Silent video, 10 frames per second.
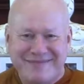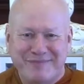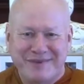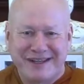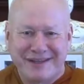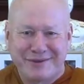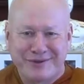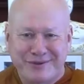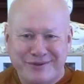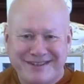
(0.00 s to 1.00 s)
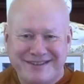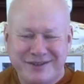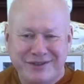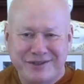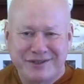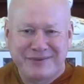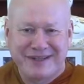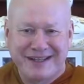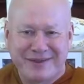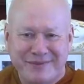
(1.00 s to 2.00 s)
My throat is not going to
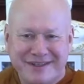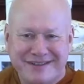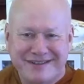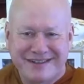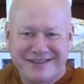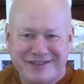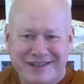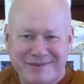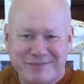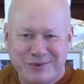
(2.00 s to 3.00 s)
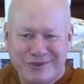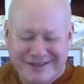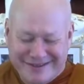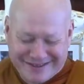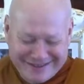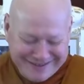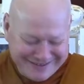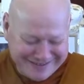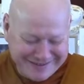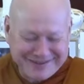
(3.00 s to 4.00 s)
allow me to teach anymore, I think,
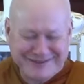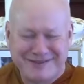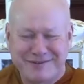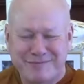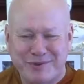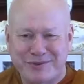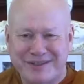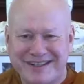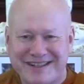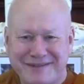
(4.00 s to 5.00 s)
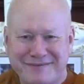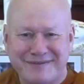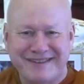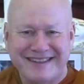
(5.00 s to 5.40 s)
because I've spoken enough.